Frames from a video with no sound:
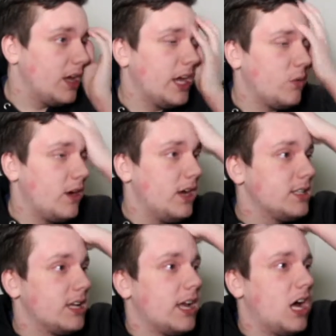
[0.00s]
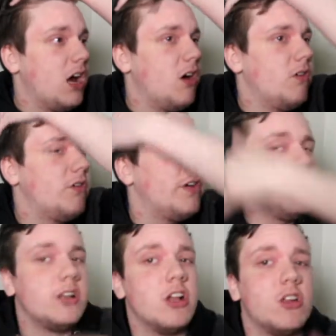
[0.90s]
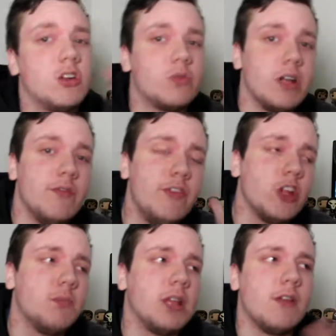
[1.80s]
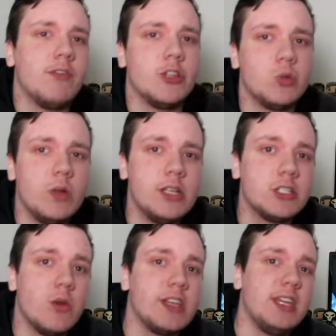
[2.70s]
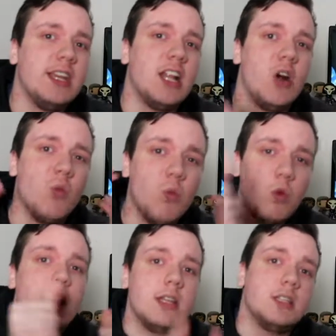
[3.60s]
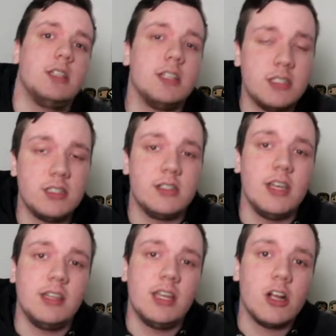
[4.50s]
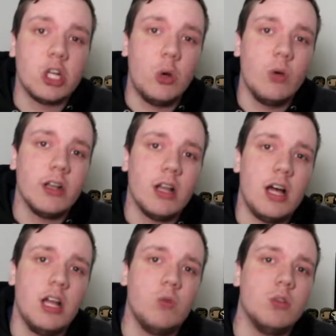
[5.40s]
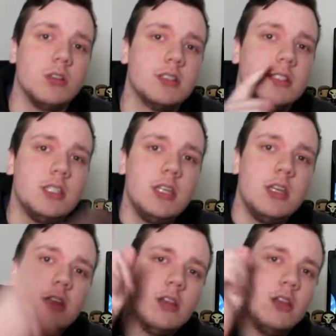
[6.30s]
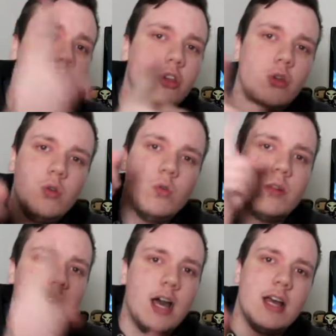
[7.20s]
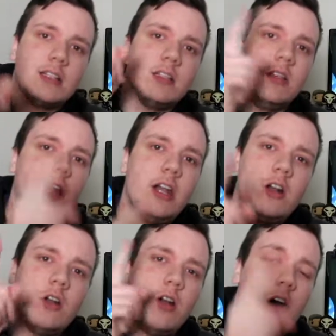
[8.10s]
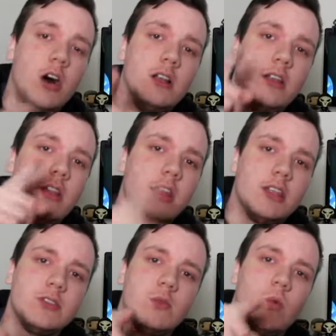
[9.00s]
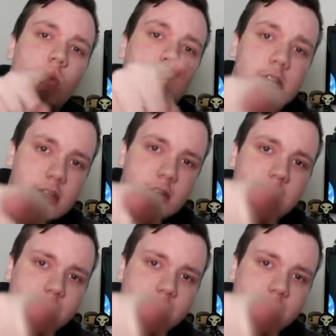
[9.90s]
Anyways, I have another great video planned for this week, so I cannot wait to get that going, and I will see you guys later on this week.